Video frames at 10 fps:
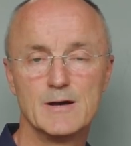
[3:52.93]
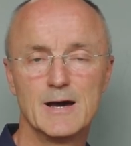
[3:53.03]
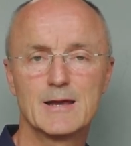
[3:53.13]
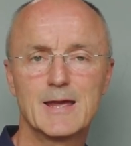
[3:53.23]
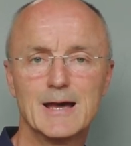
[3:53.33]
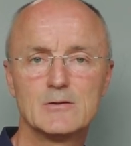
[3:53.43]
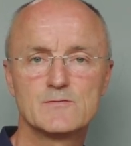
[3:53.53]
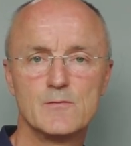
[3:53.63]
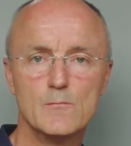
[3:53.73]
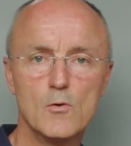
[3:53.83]
and accounts
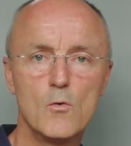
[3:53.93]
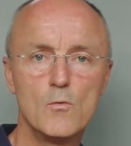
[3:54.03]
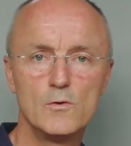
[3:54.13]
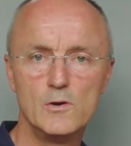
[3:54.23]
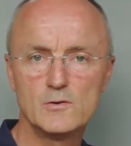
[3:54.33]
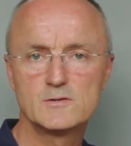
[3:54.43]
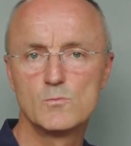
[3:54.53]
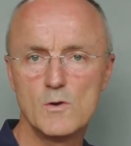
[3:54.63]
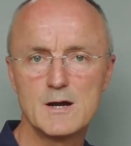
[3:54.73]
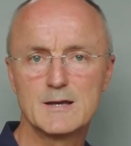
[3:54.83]
for more lost
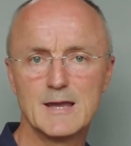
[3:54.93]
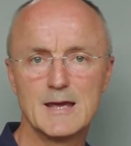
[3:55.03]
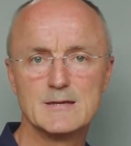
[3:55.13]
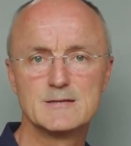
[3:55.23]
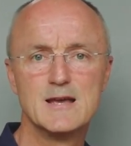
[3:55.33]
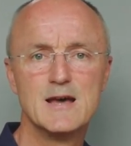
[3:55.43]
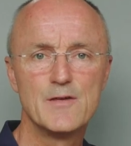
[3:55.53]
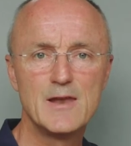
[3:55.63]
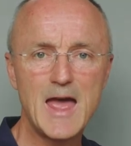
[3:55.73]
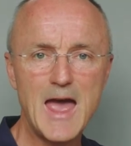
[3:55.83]
workdays
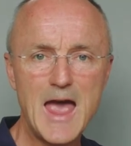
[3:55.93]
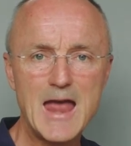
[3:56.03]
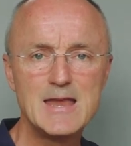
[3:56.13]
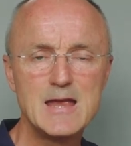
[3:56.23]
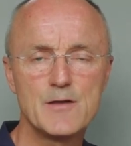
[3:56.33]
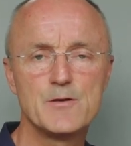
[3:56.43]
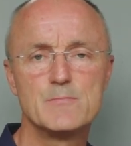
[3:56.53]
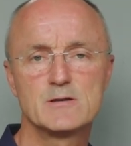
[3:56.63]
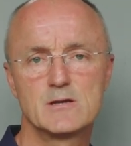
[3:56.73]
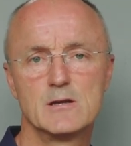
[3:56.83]
than any other
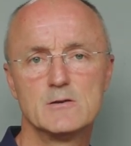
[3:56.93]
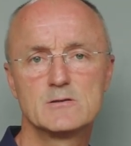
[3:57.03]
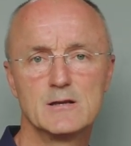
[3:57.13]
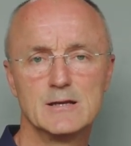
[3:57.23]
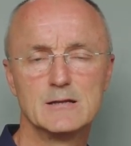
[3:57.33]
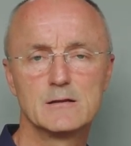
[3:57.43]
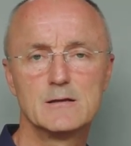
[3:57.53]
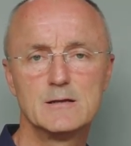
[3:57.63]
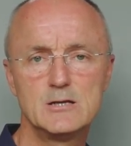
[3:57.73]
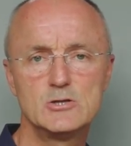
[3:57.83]
musculoskeletal
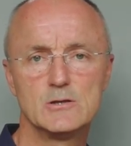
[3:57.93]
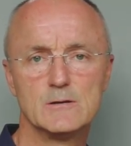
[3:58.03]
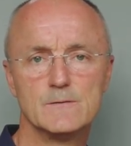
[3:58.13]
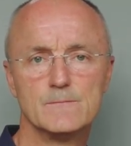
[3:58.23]
condition.